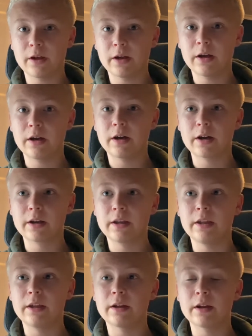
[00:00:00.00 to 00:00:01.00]

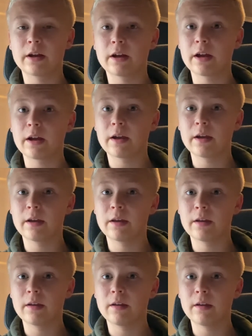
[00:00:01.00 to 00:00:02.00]
I
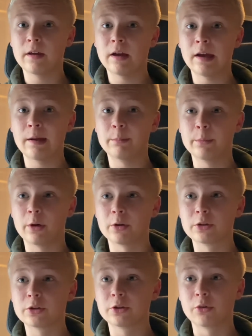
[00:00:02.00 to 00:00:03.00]
am not
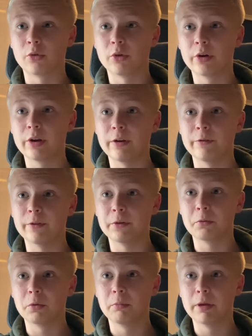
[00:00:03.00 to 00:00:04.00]
sure if it
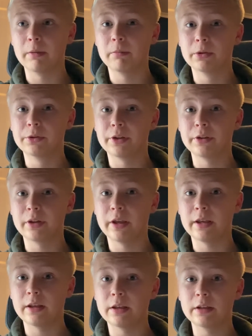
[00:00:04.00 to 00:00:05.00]
will be able to
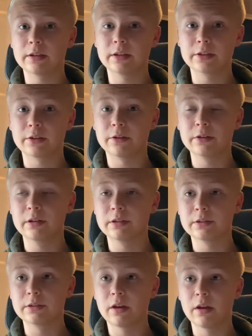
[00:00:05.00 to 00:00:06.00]
take
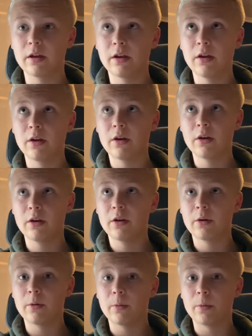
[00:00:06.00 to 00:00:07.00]
katanas
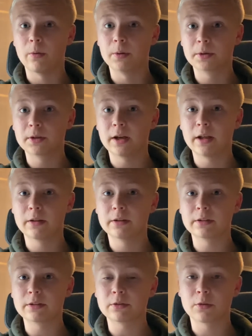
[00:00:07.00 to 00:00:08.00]
or
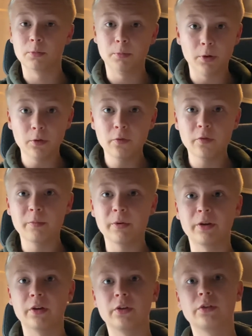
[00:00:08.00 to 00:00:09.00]
talons or both,
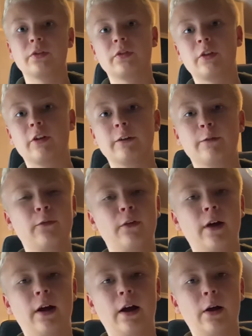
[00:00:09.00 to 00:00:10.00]
because of
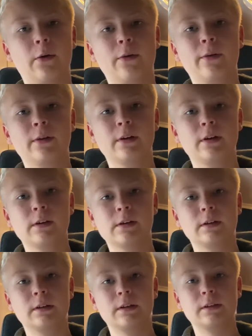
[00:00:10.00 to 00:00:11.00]
how
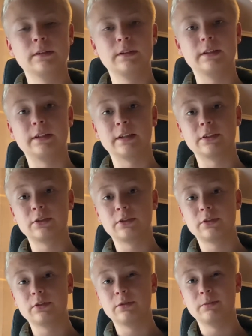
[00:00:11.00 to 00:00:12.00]
it has
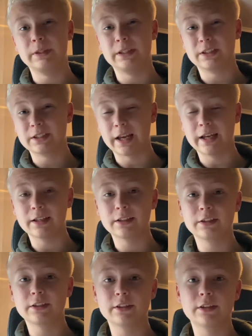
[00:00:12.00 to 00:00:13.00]
to be
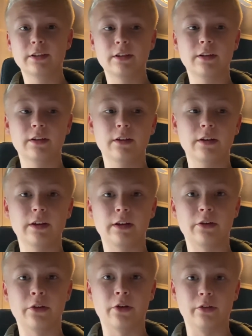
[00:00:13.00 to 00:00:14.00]
changed
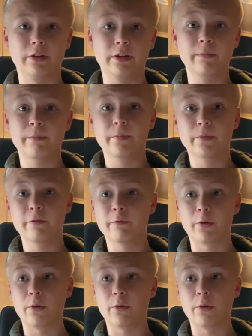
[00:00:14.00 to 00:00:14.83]
internally for